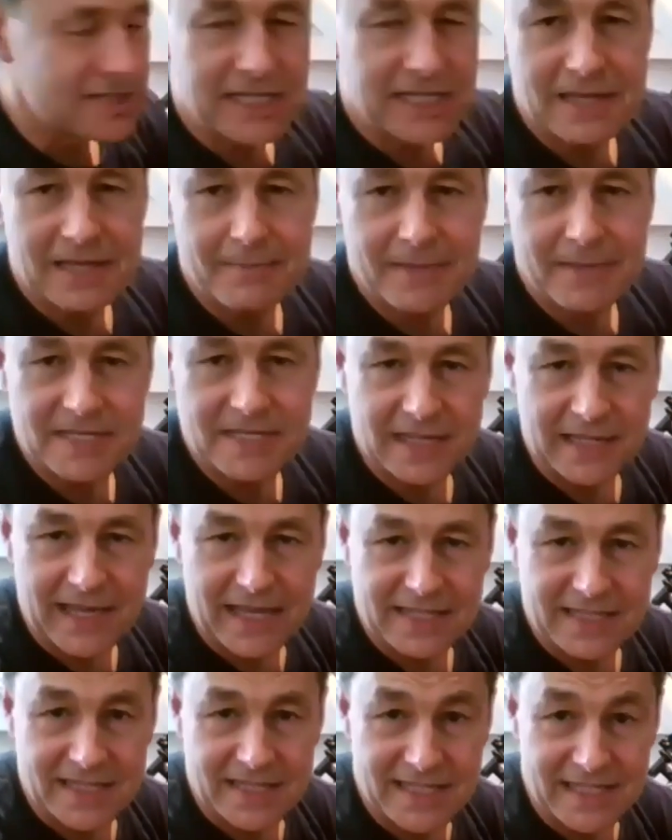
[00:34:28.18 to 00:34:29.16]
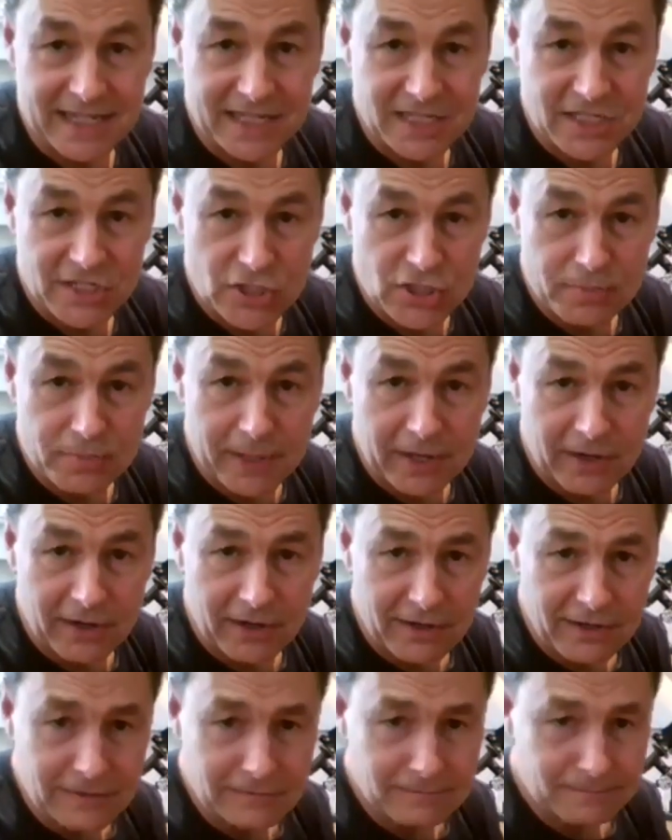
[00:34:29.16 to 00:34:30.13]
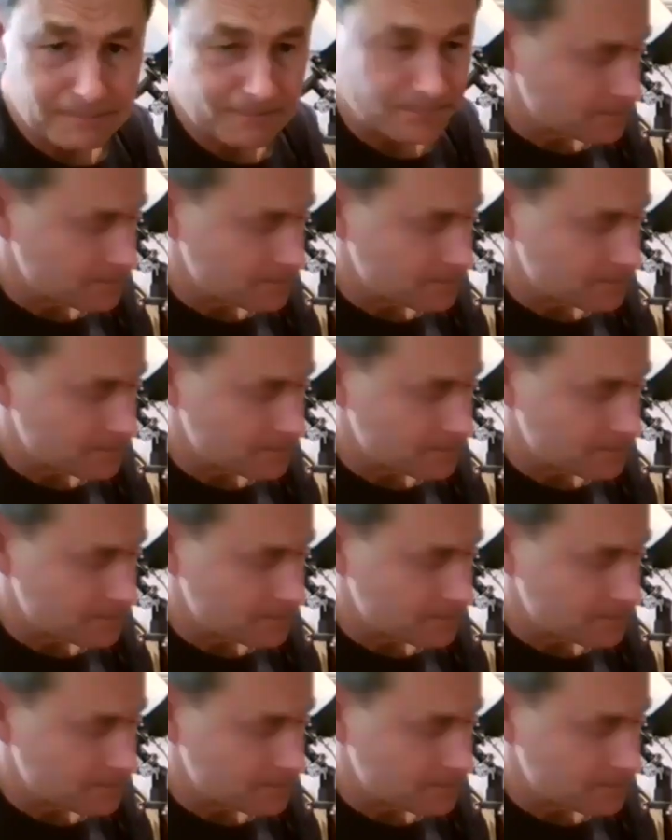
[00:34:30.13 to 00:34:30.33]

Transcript: see them as, as a six inch mirror.